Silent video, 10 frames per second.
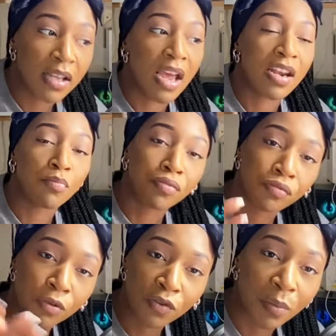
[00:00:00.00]
and
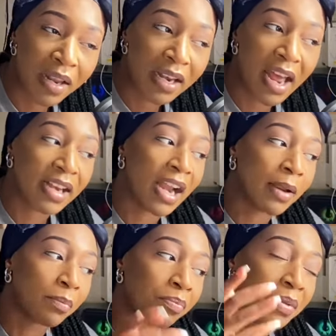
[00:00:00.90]
improvement and like
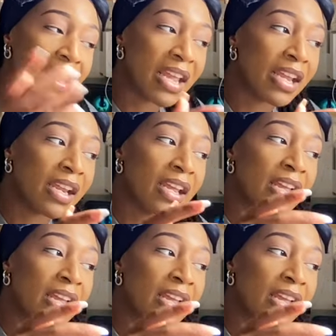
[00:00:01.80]
being